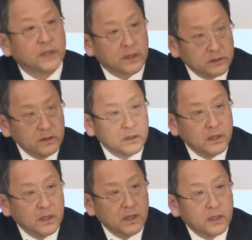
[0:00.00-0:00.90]

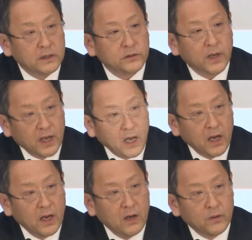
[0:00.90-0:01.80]
sold but to
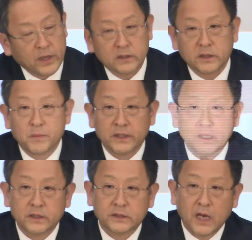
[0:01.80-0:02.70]
produce those
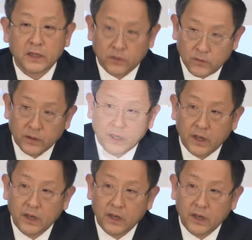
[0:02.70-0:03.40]
vehicles where we can